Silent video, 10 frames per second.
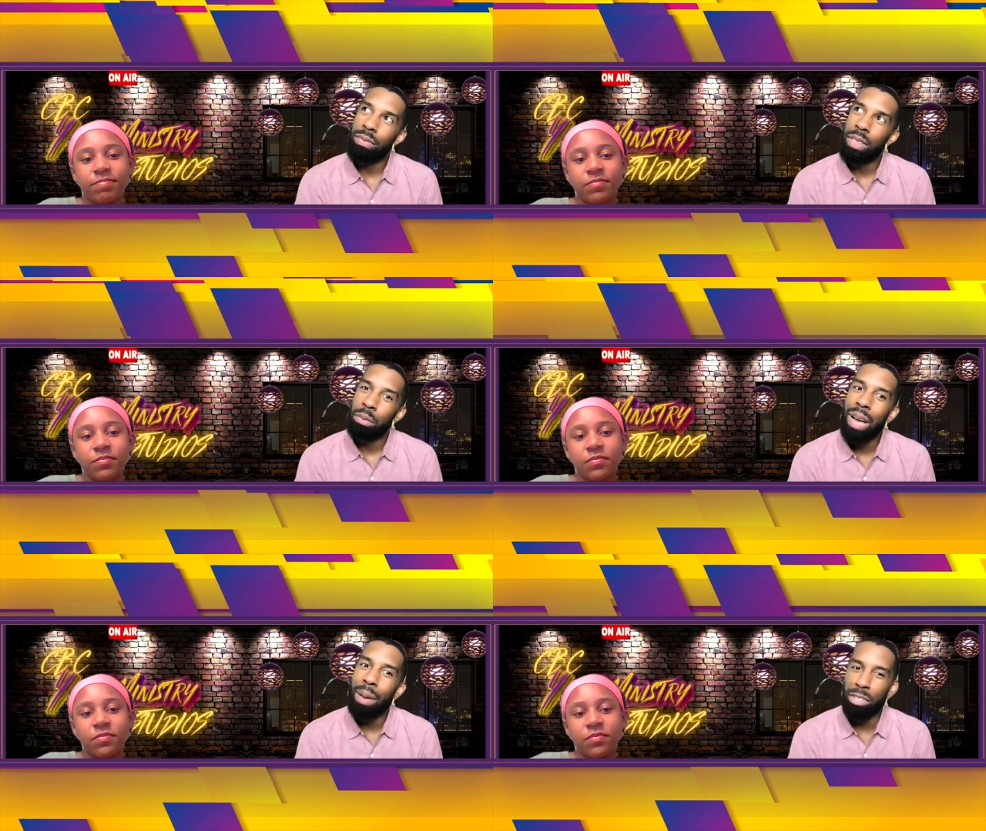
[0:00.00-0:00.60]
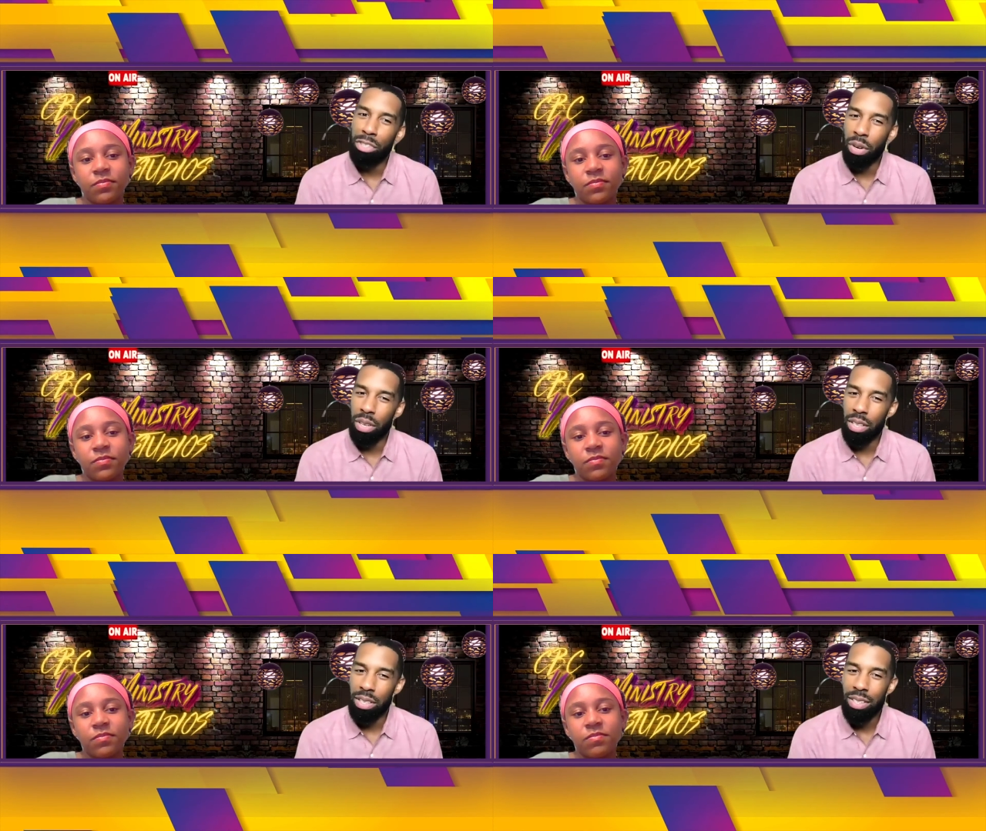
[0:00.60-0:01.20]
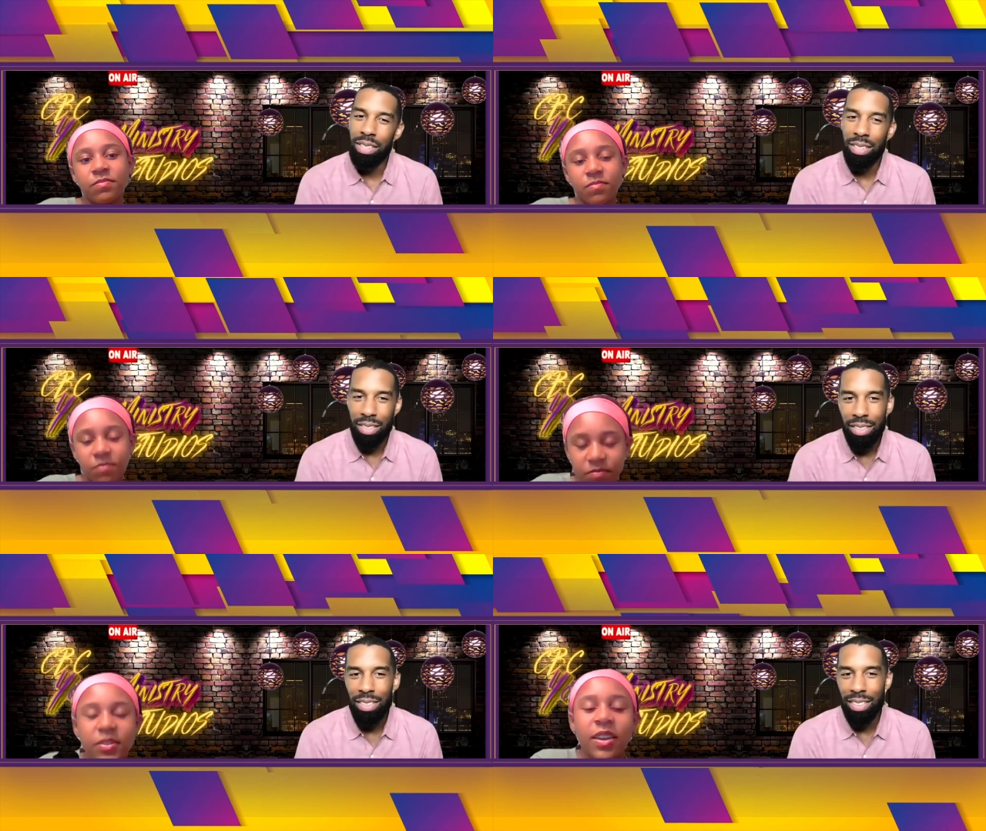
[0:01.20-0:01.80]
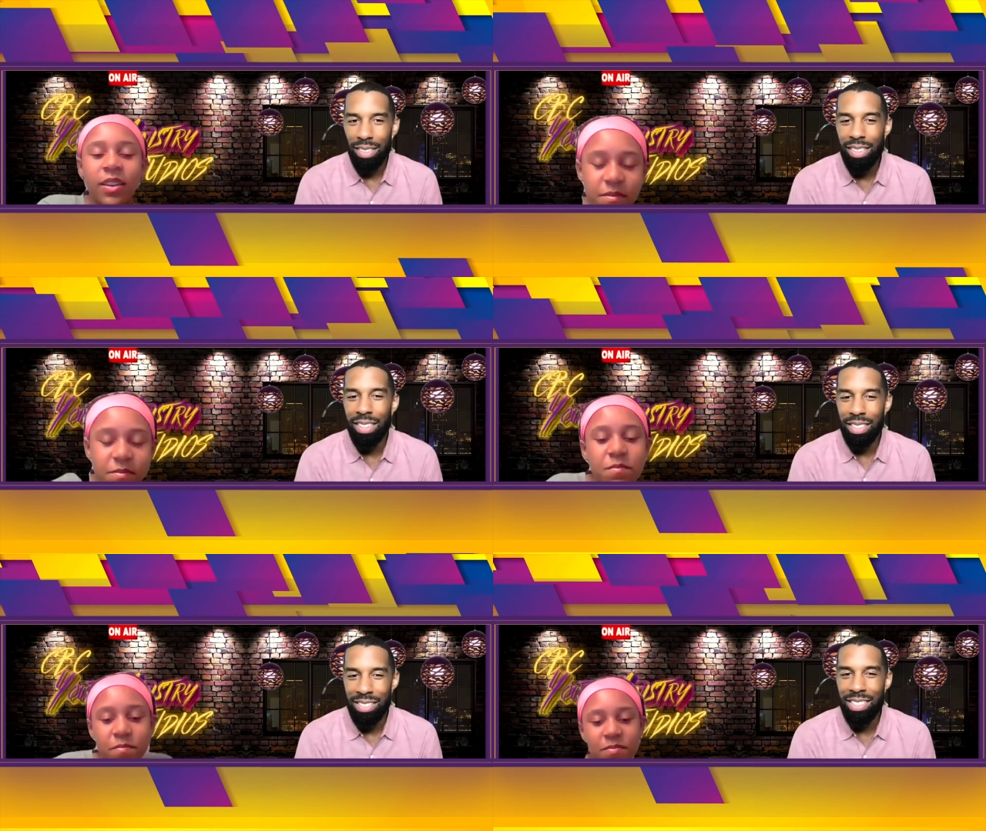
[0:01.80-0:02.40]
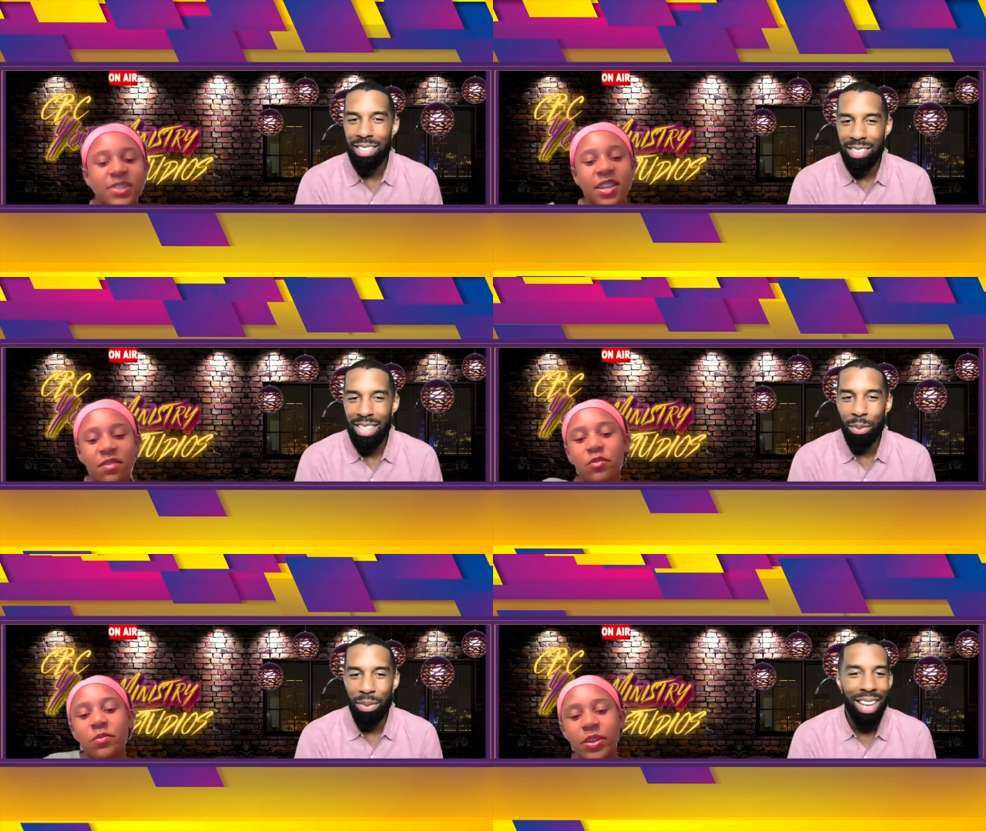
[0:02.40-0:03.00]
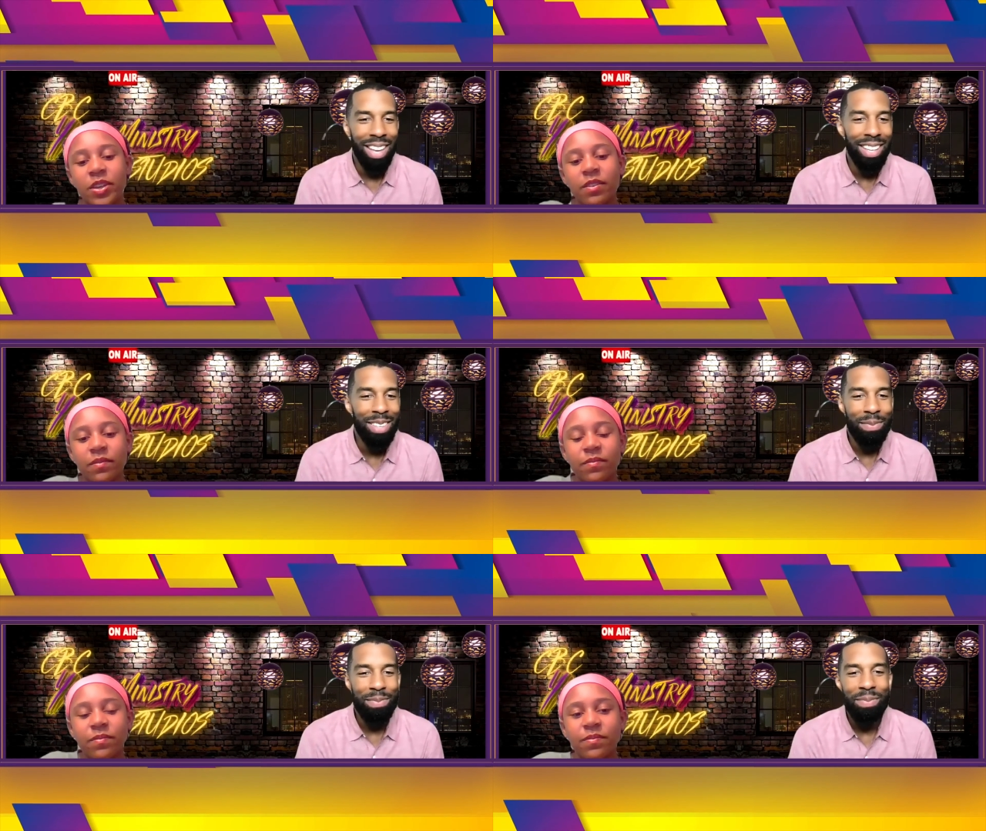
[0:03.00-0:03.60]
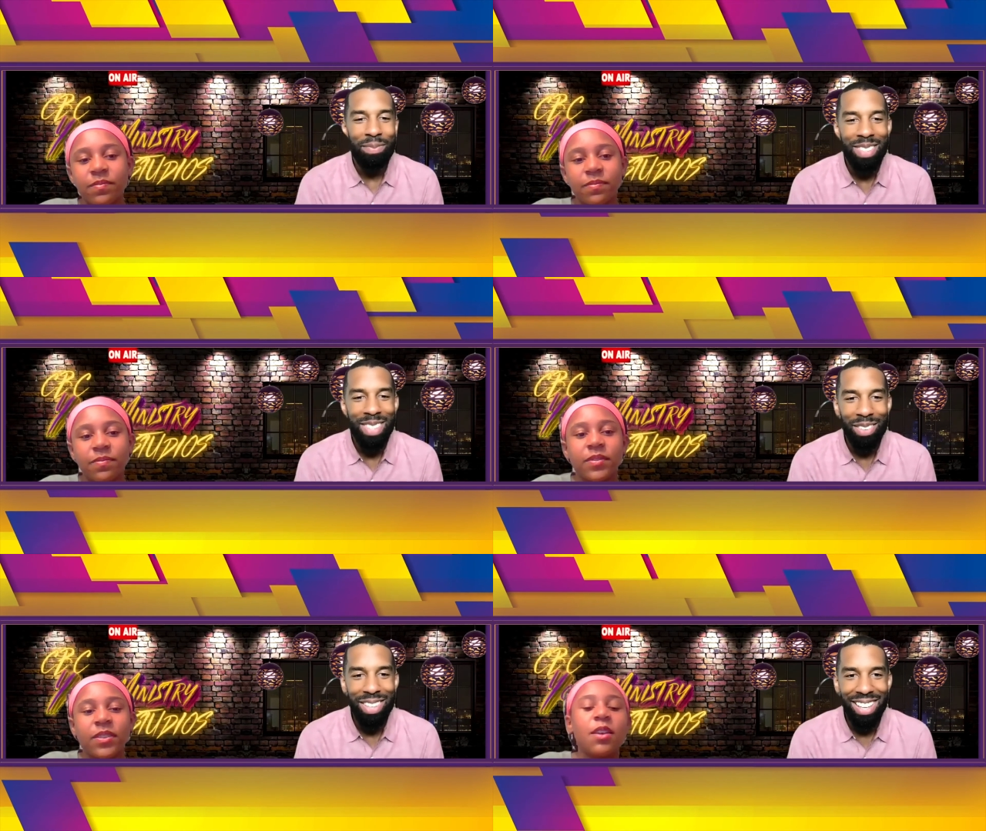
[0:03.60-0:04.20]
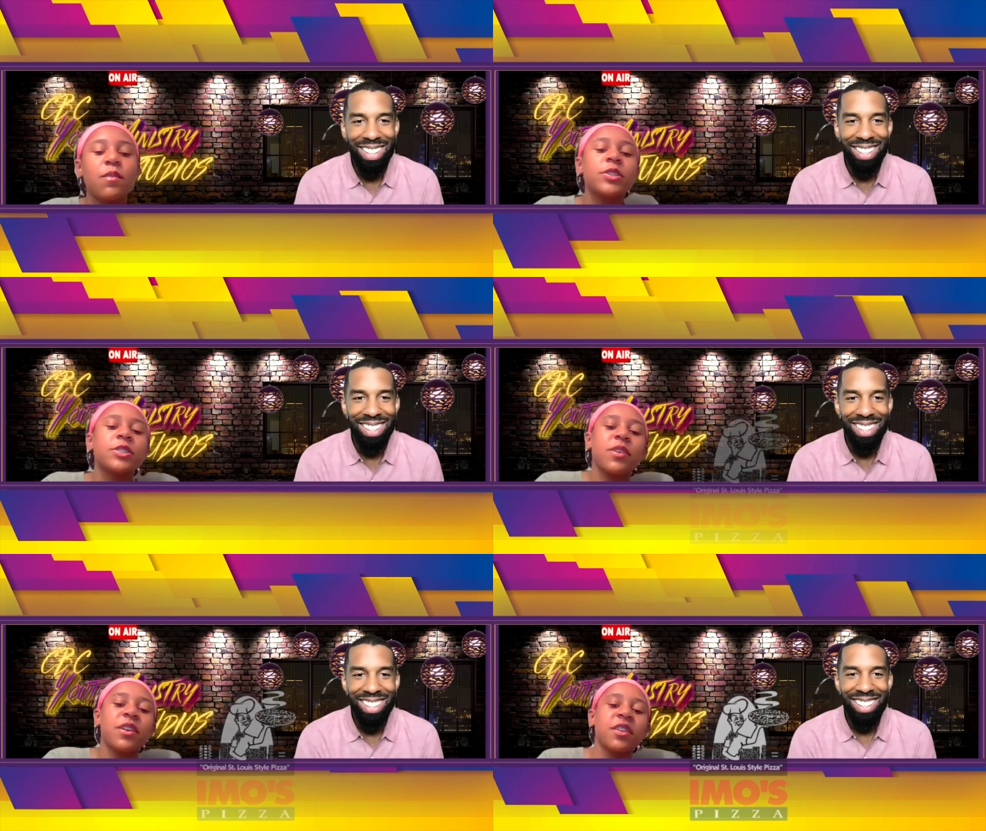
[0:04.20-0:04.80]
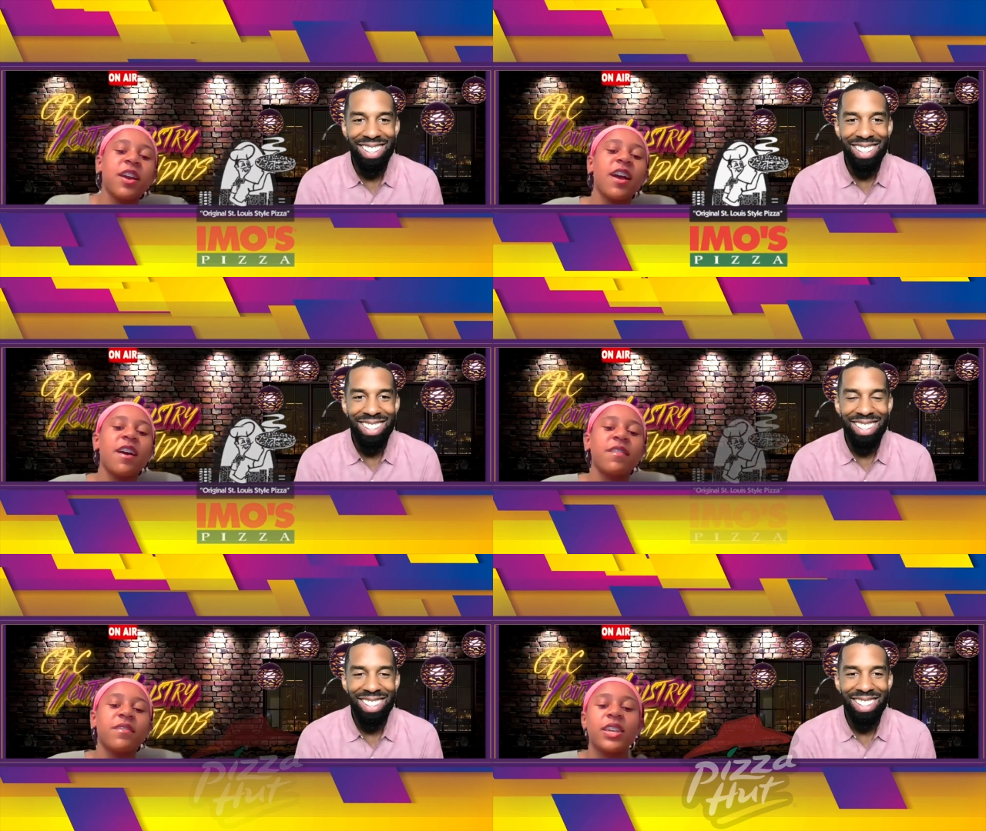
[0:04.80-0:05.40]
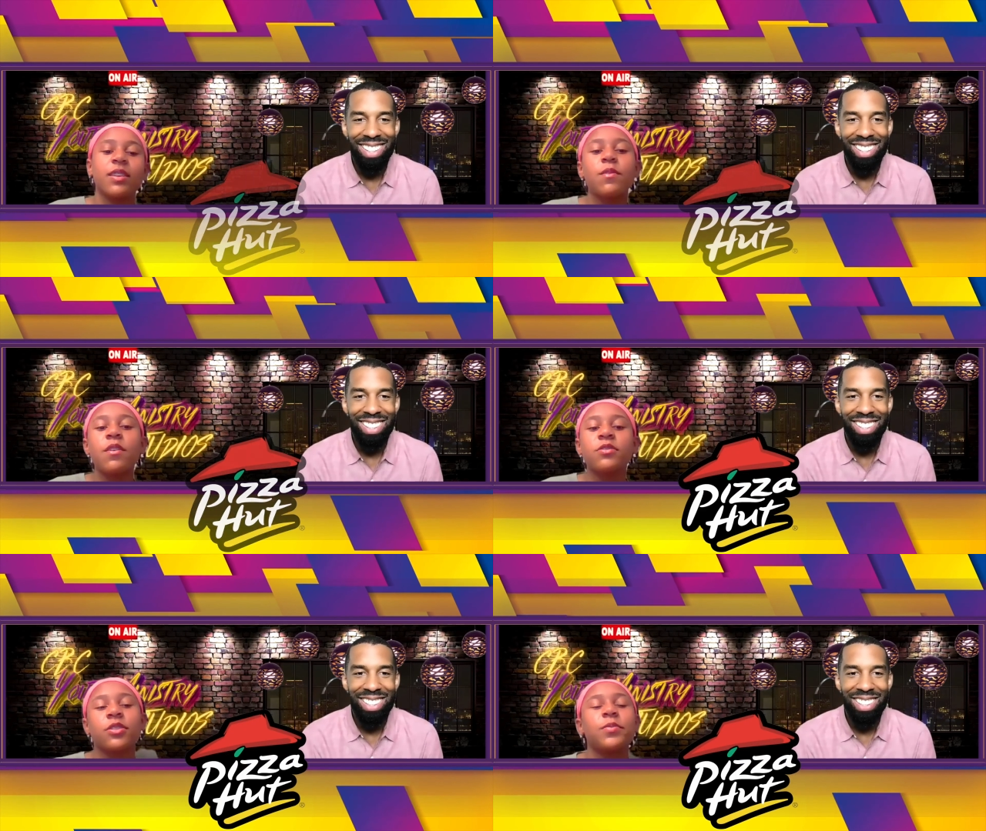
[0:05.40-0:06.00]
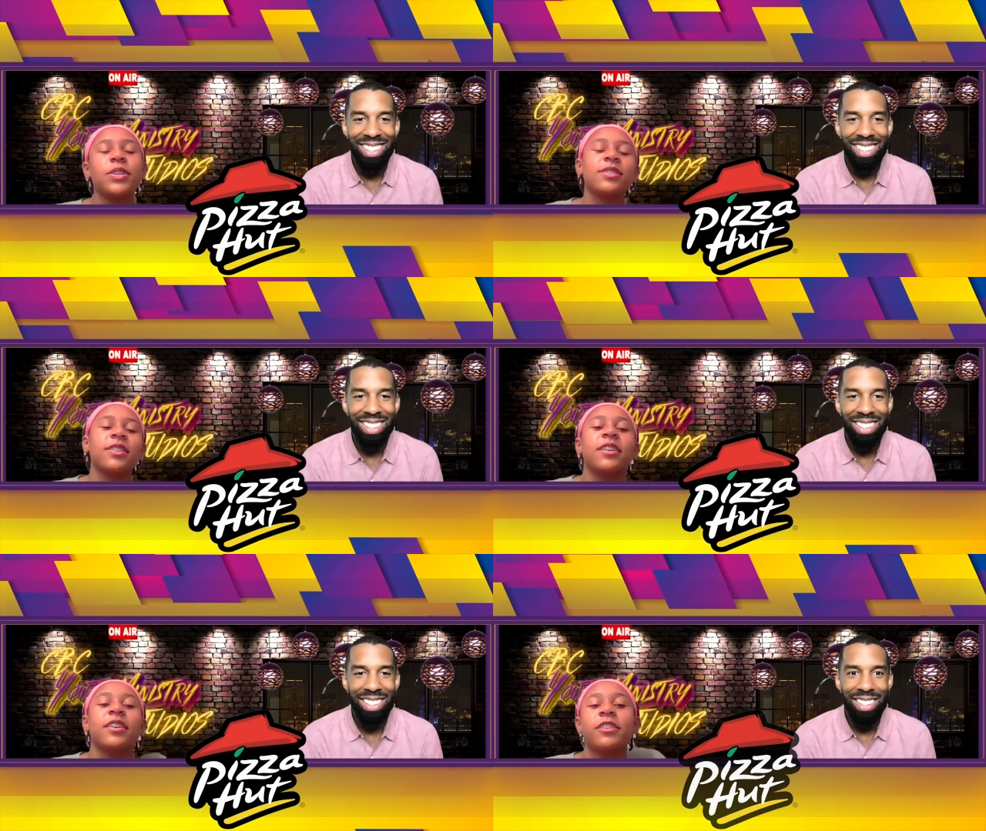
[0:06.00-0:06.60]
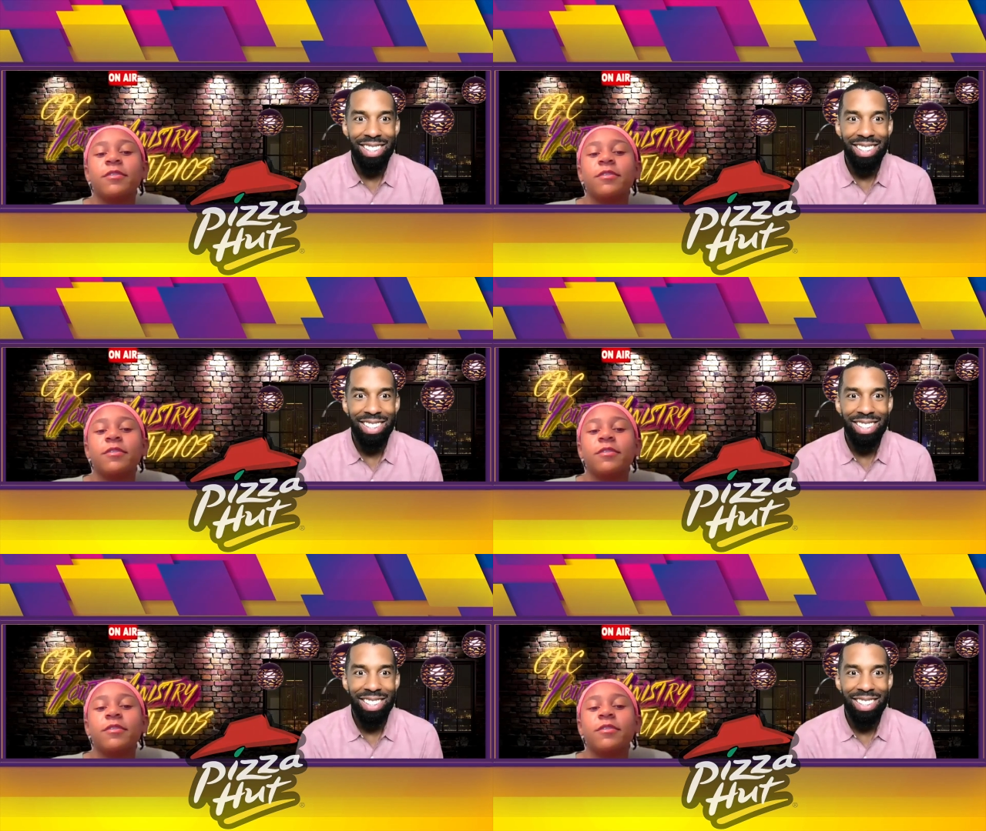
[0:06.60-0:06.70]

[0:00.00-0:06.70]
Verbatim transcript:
Speaker 1: Probably Jordans.
Speaker 2: Yeah, same for me. Would you rather have Imo's or Pizza Hut?